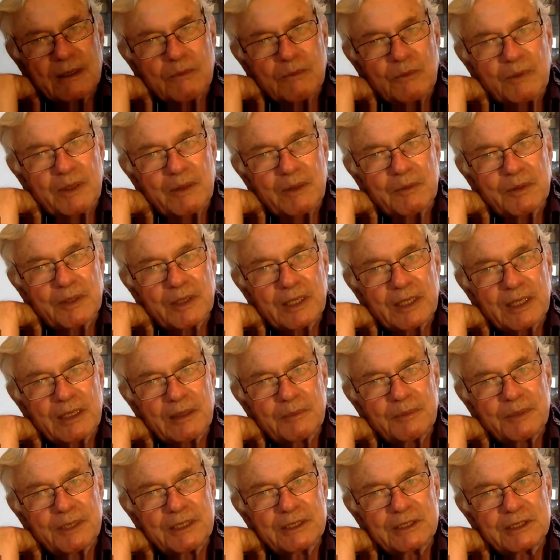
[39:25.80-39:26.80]
We were
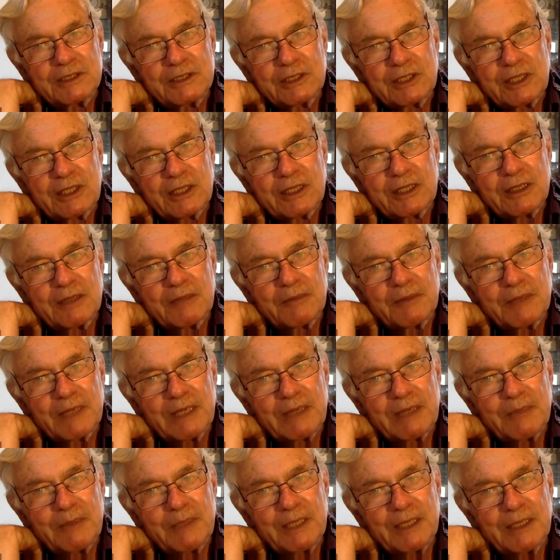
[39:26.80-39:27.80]
helping Saudi
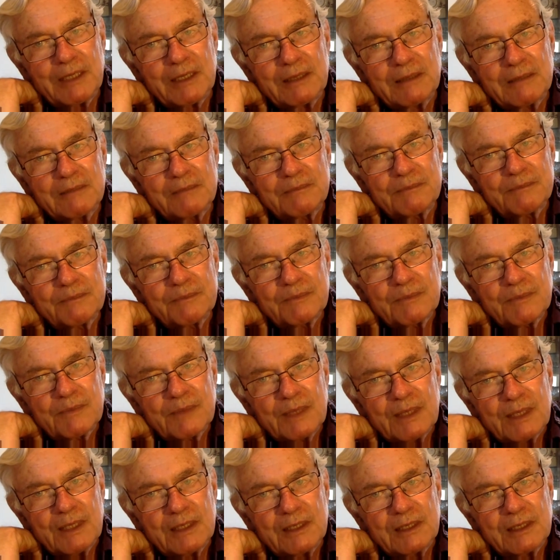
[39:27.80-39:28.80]
Arabia
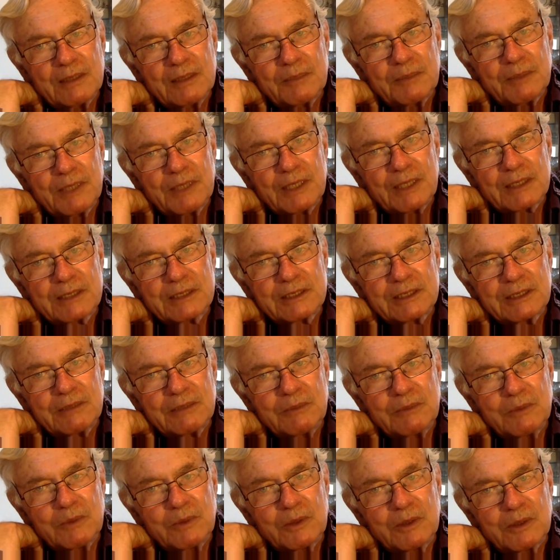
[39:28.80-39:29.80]
in their proxy
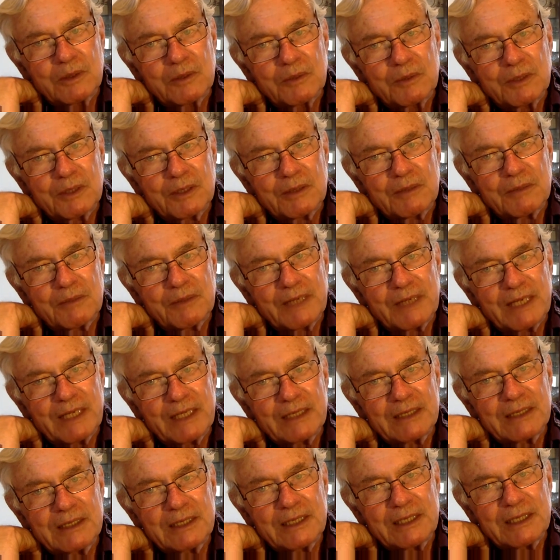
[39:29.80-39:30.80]
war with
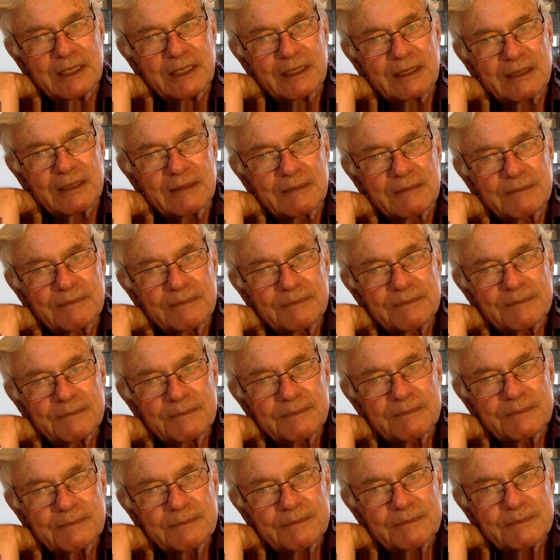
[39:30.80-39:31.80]
Iran there.
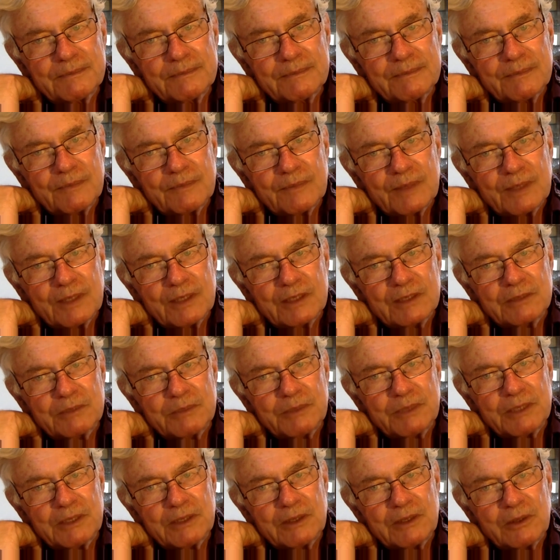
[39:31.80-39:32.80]
There's
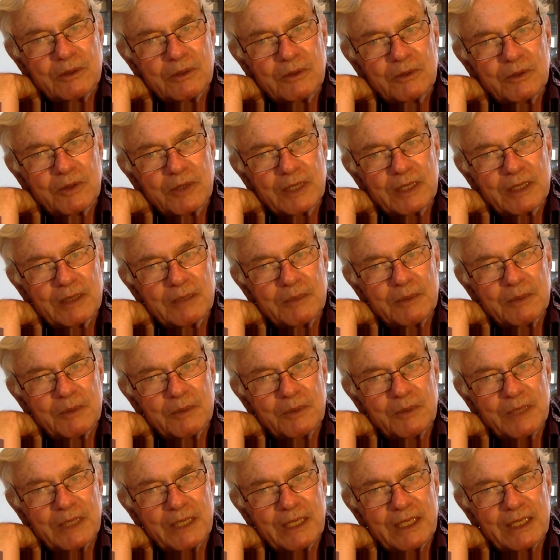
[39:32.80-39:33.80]
been no credible
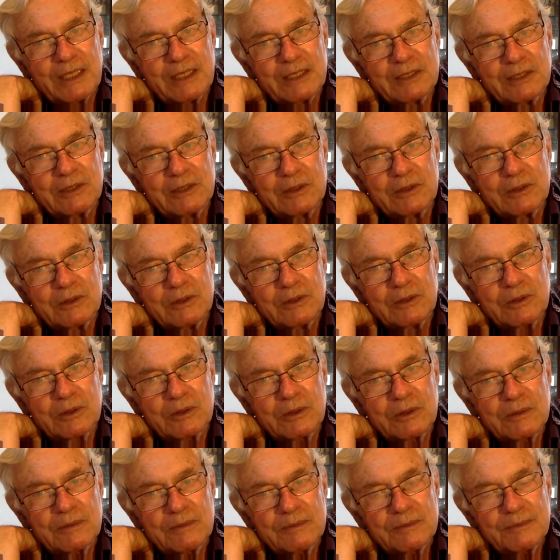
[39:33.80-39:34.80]
way to
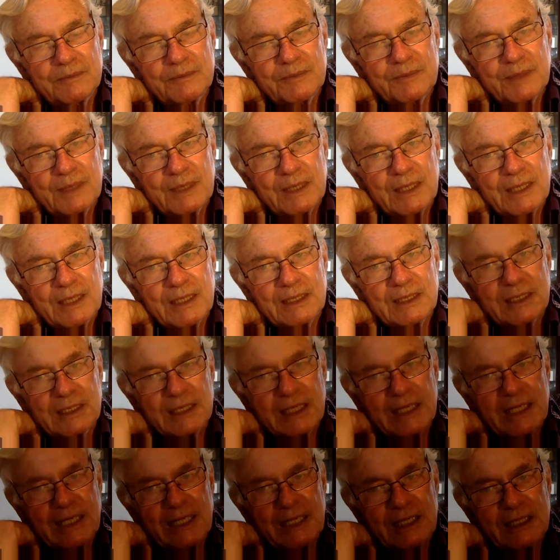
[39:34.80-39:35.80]

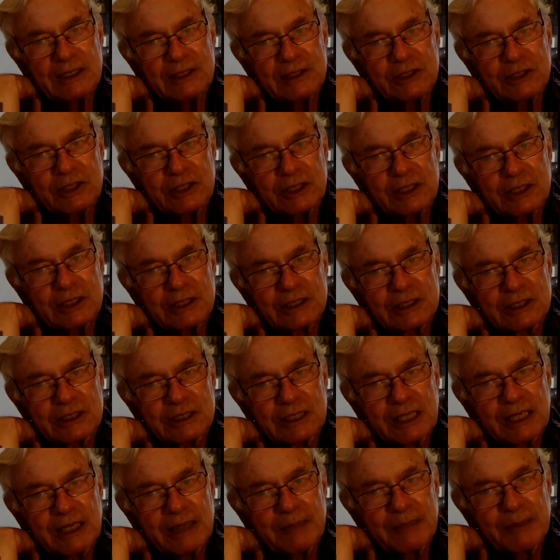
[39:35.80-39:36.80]
engage and
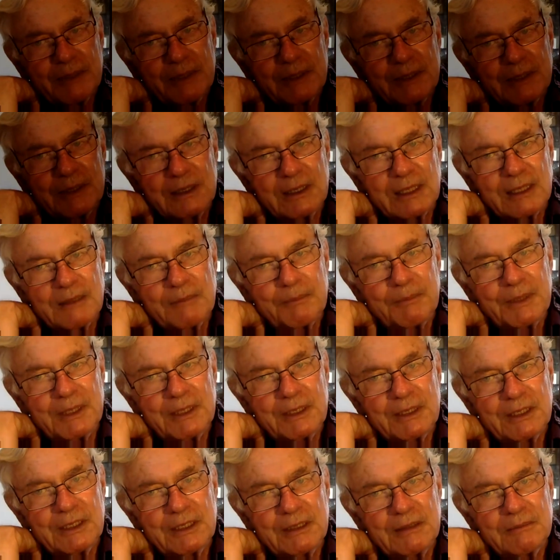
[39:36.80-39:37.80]
stop it. A
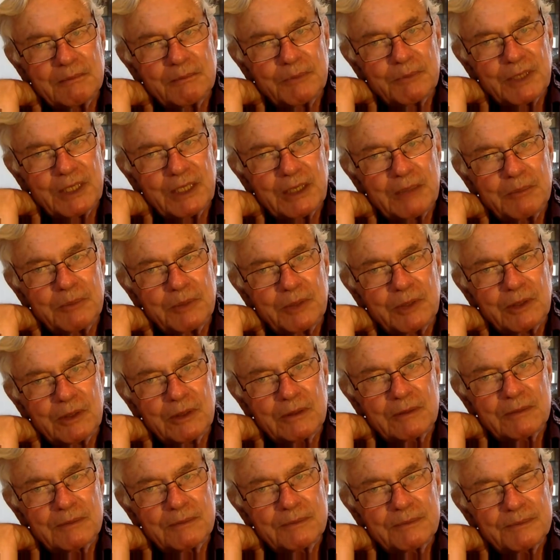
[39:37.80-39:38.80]
million
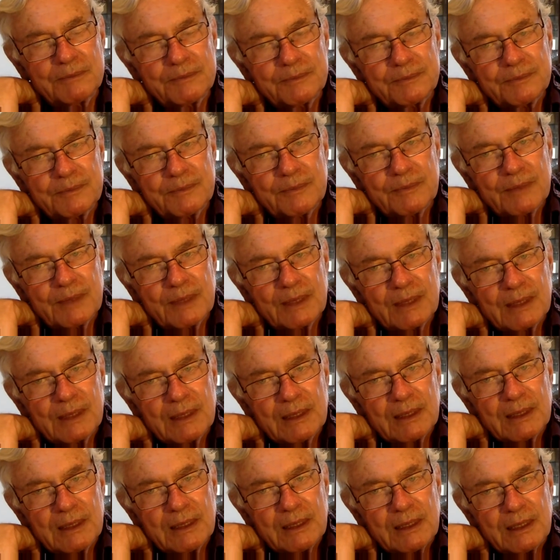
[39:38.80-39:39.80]
people
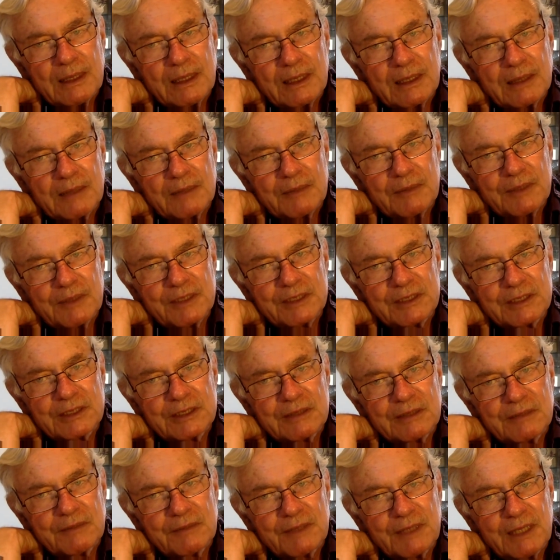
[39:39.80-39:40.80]
are at
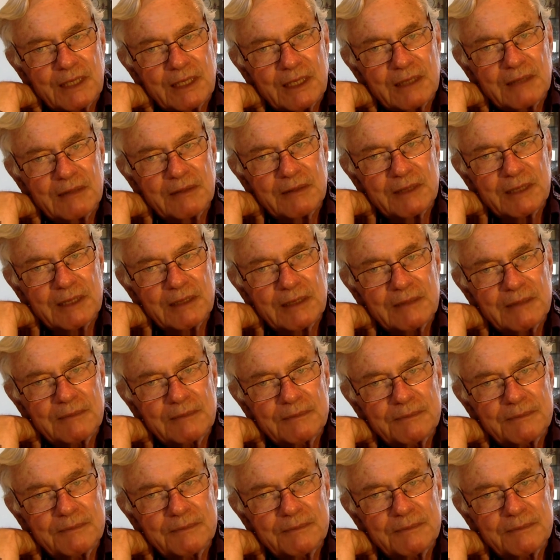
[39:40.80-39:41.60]
risk of cholera,